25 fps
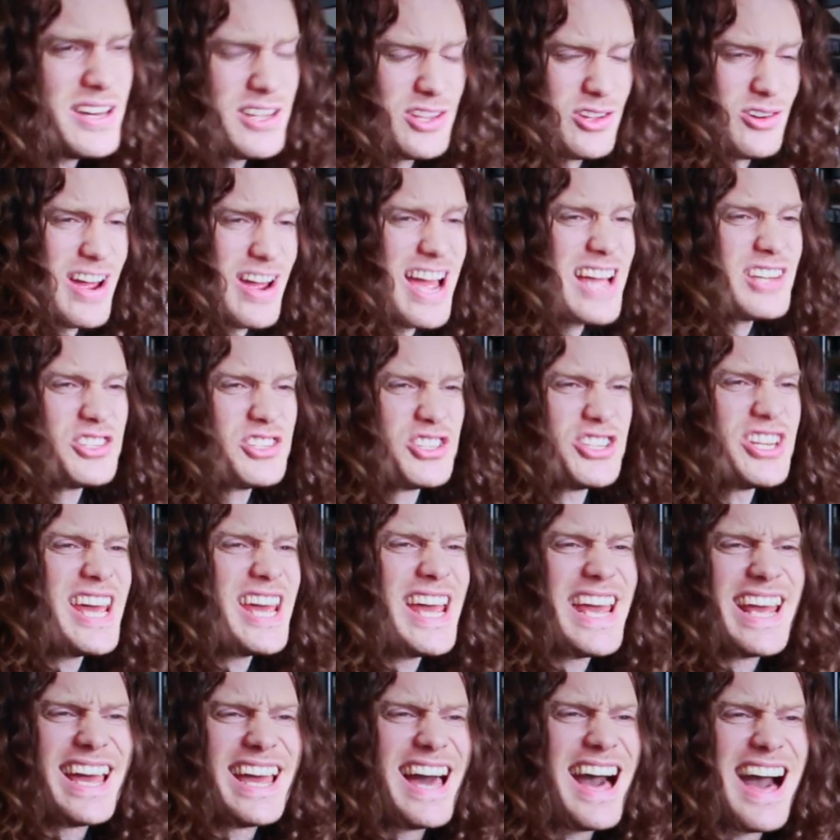the
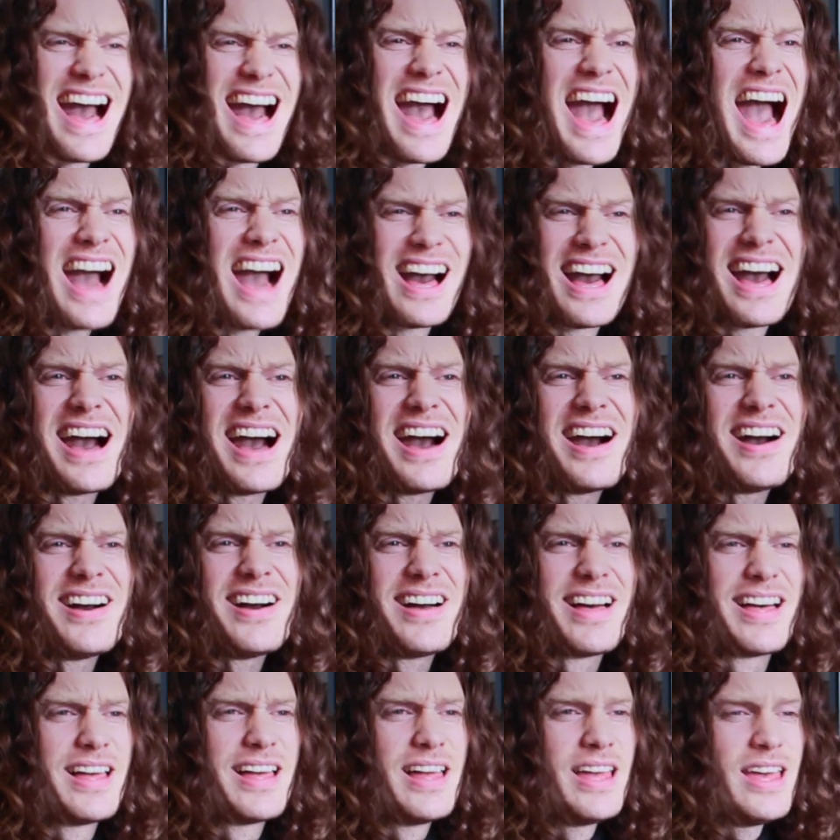rushing
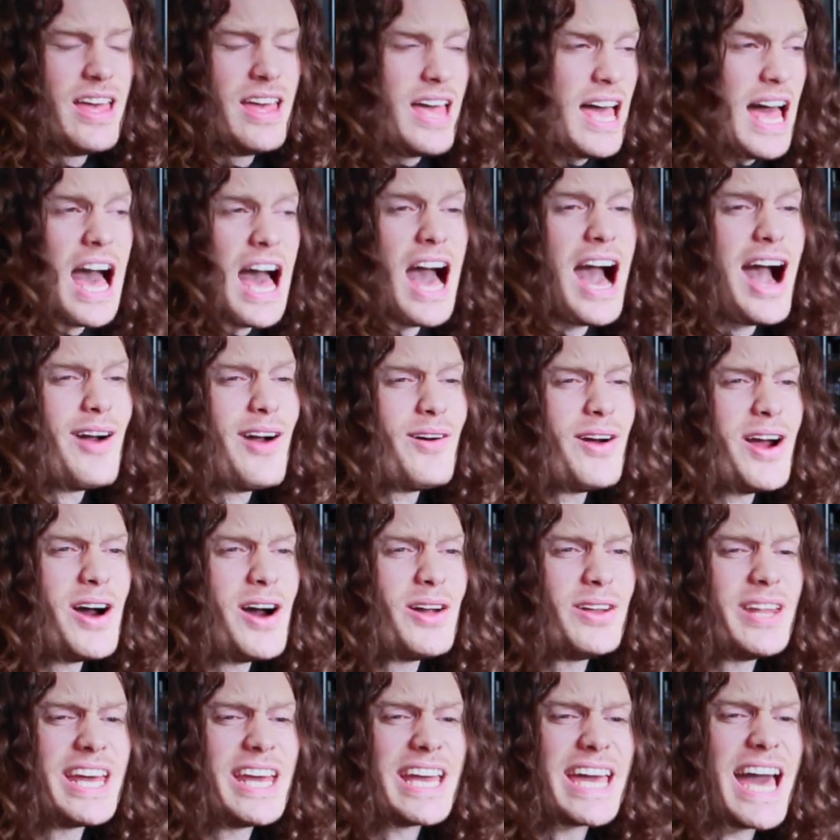on. Our
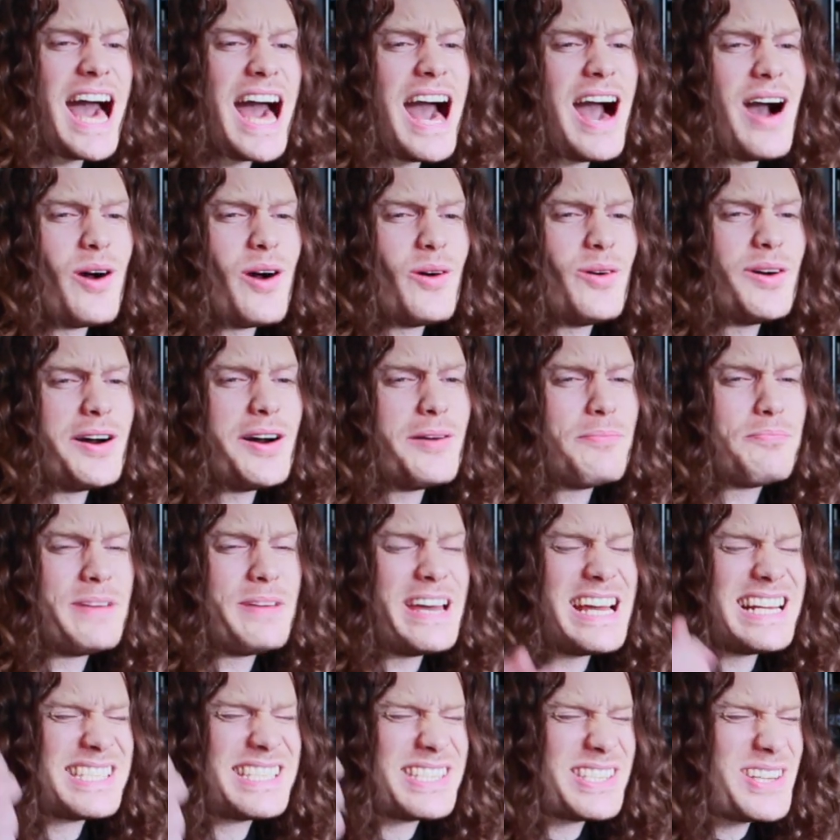only goal will
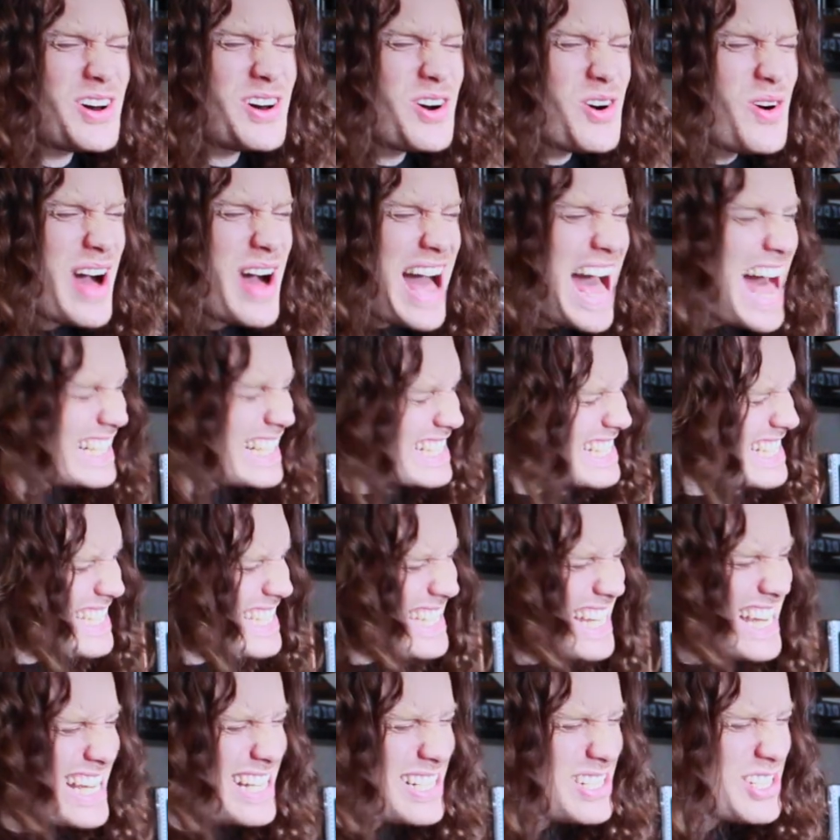be the western